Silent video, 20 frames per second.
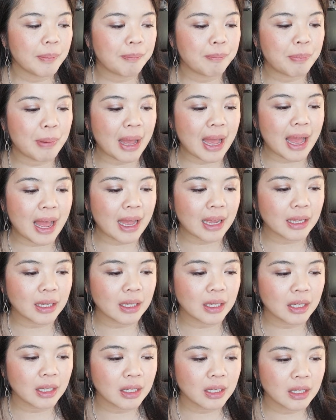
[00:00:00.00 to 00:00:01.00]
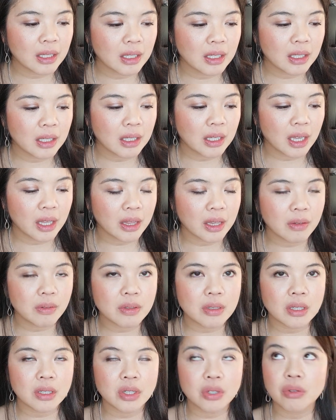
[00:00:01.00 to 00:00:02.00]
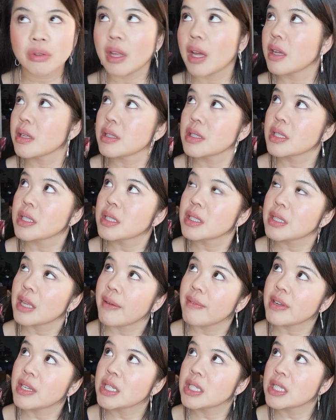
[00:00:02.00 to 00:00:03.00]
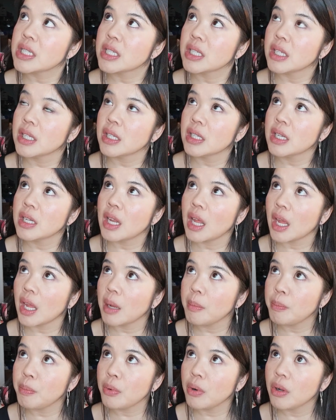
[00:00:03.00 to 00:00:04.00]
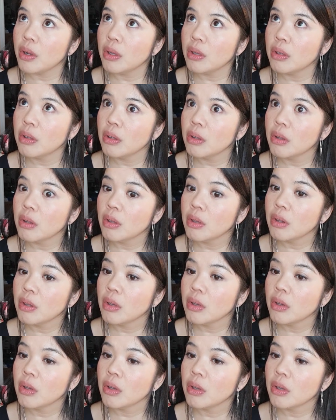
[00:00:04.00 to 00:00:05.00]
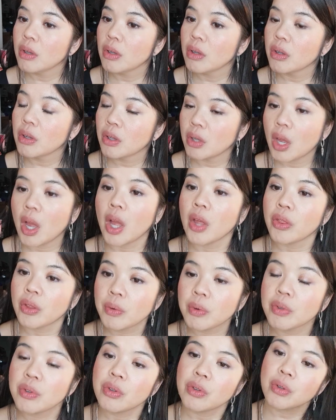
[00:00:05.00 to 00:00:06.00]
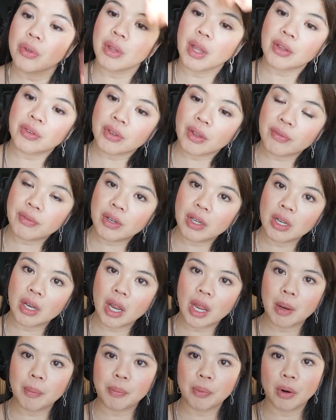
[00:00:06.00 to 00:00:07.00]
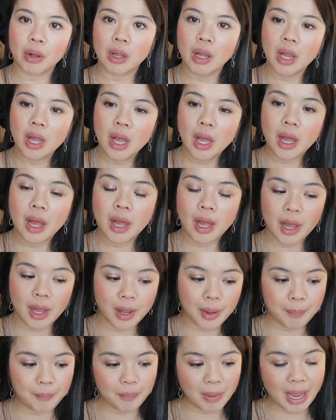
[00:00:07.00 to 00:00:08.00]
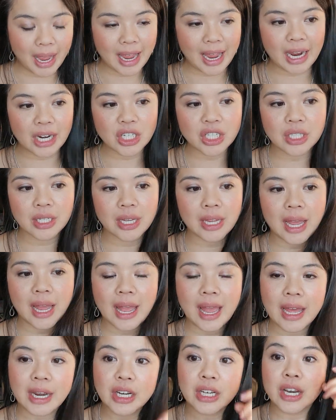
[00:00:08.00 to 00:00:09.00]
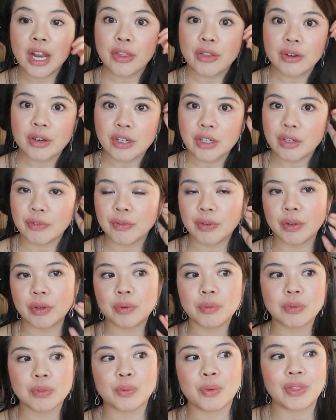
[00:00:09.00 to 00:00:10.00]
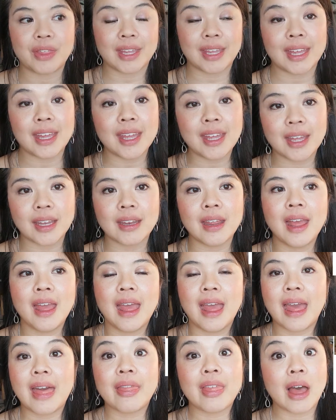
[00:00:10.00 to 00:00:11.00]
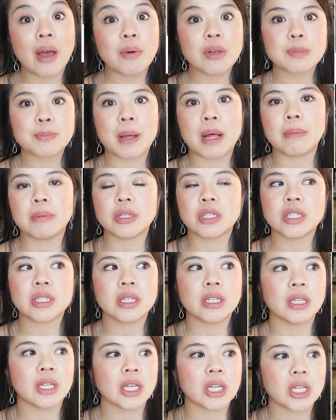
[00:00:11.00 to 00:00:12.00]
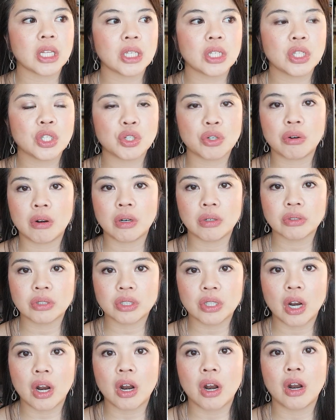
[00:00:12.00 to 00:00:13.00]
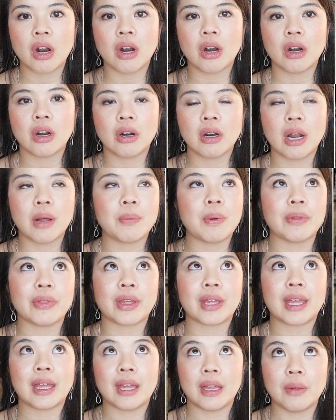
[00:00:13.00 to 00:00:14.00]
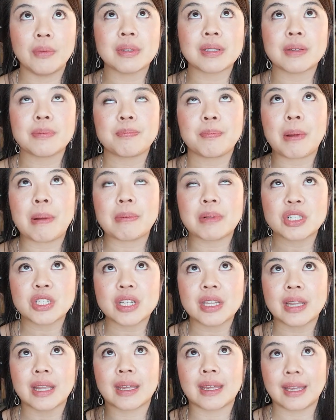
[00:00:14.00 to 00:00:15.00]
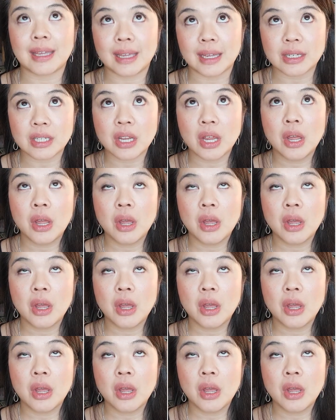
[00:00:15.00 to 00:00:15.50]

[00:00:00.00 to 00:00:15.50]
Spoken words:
Back, I think it was like 2017 in April. Yeah, I think it was in 2017 April. I had another interview. It was with The Kit, and that was published in like Toronto Star. The Kit. It was published in The Kit,